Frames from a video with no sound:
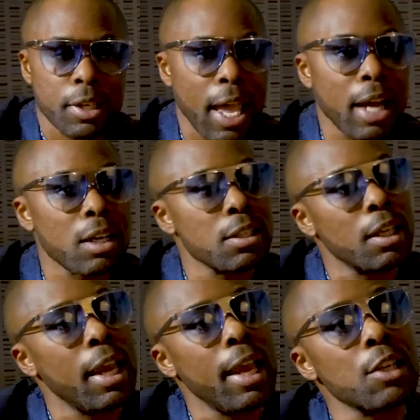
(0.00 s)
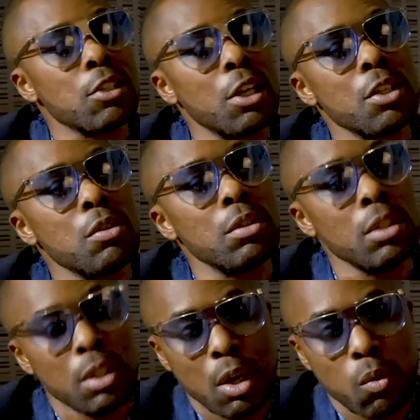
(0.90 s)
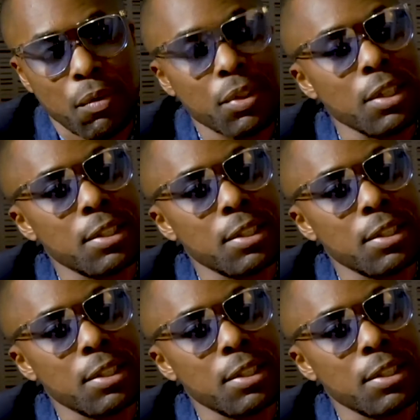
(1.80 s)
of Canada saying, "Hey, I saw you with 50